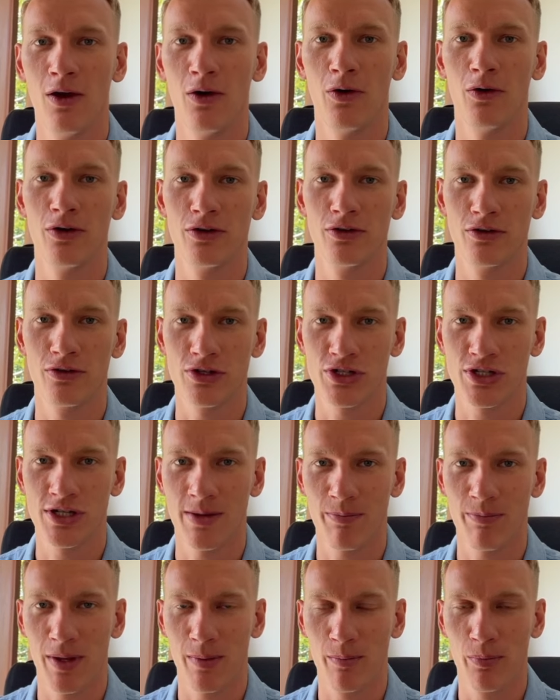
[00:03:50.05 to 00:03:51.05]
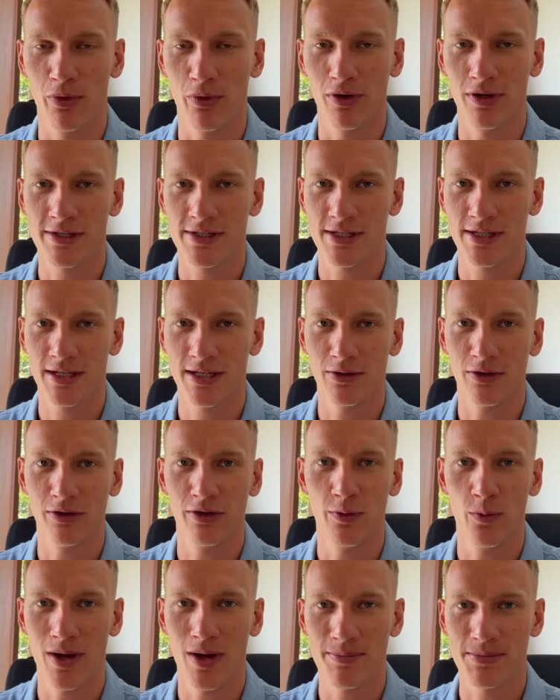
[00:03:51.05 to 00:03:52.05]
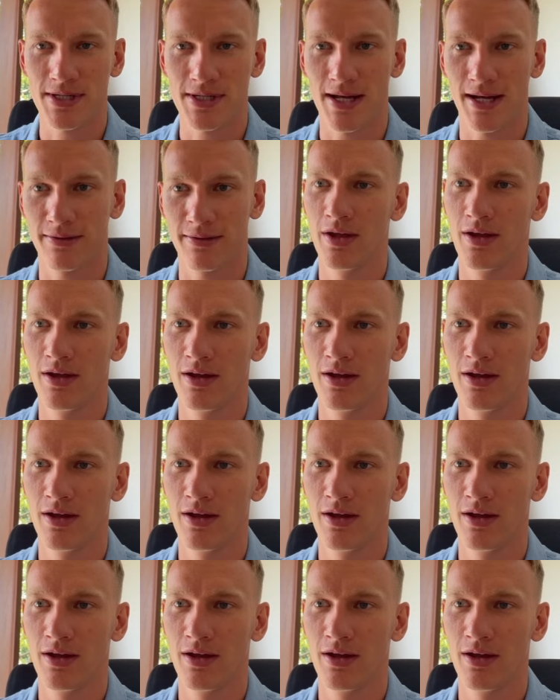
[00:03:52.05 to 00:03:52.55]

on your shipping policy on the website.